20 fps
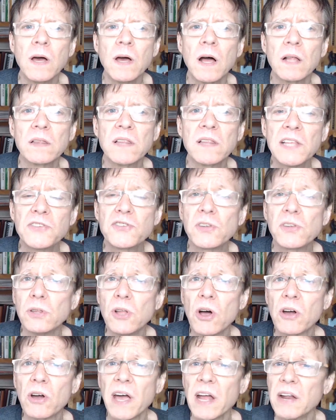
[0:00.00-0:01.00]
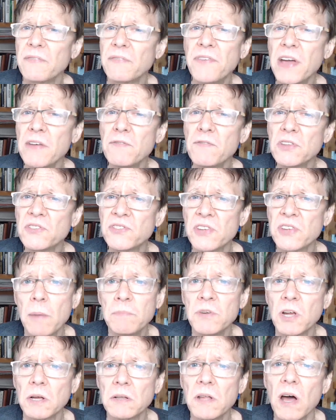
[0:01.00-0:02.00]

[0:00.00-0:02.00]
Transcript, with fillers: Let's look at a favorite subject